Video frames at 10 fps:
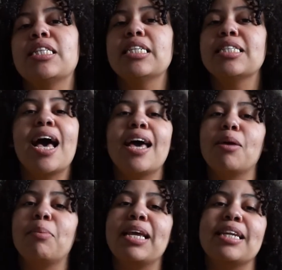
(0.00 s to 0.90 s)
the entire
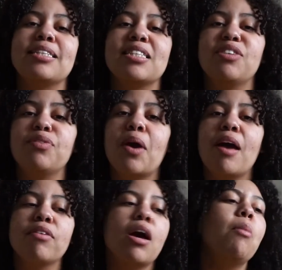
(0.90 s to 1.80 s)
playlist. And if you
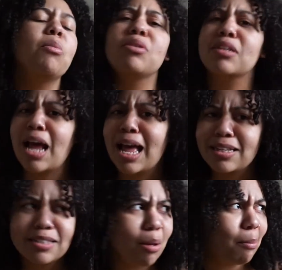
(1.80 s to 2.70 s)
haven't, come on
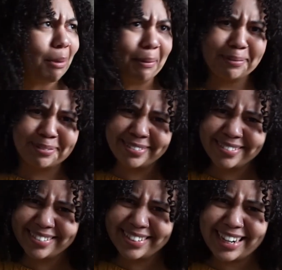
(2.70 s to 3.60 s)
guys, come on.
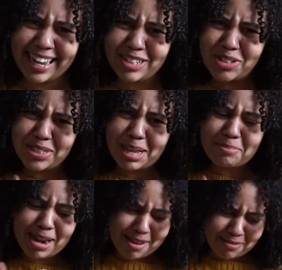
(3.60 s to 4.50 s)
Show
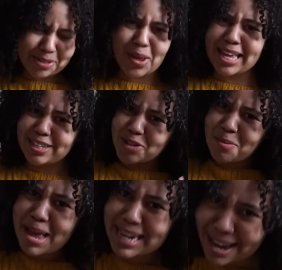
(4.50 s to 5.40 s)
some love so I can show
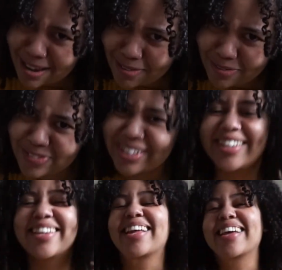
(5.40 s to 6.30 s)
my love.
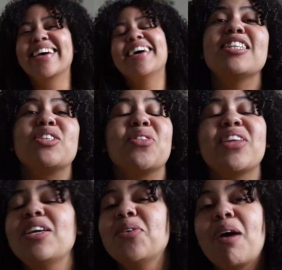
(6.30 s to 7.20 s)
So
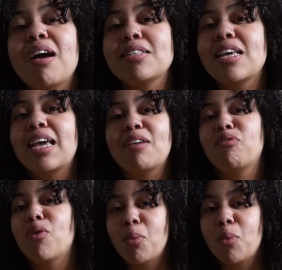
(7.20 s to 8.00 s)
thank you guys again for